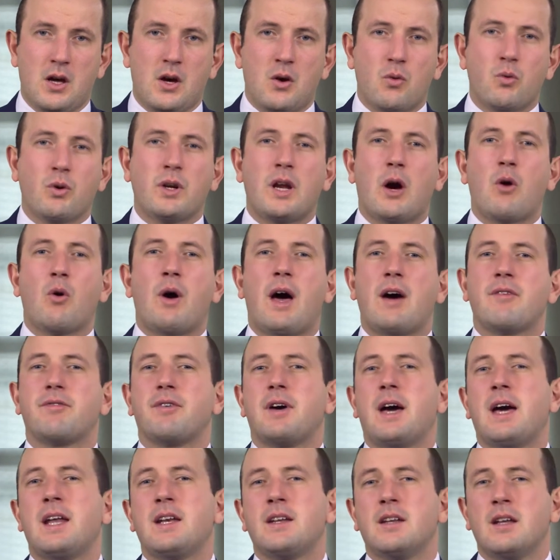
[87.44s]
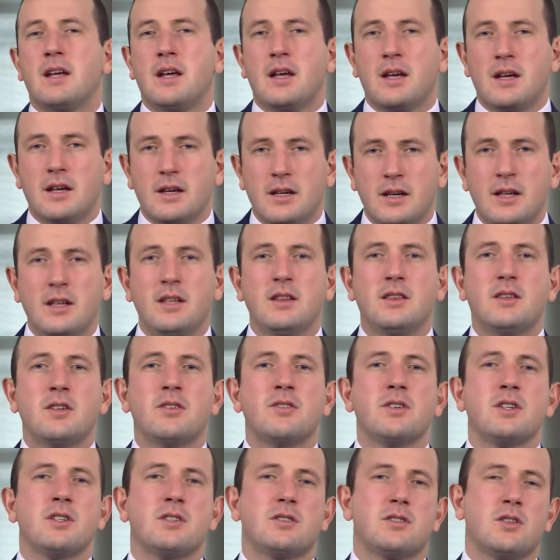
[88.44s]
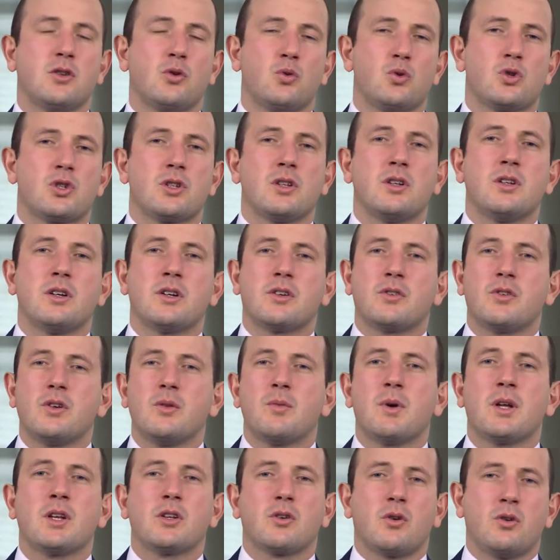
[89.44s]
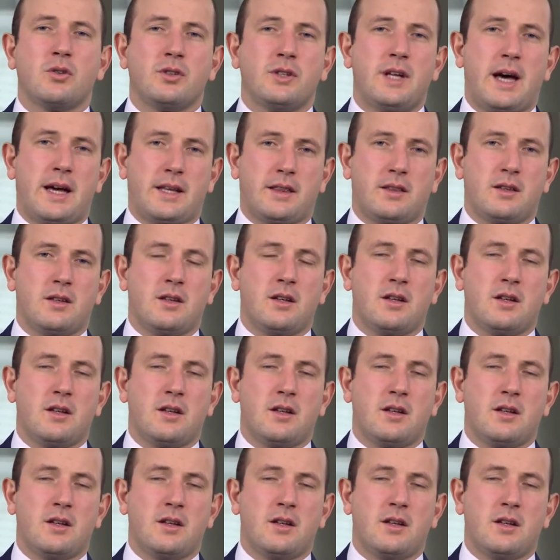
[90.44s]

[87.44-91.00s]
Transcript: We now have an interinstitutional agreement on that,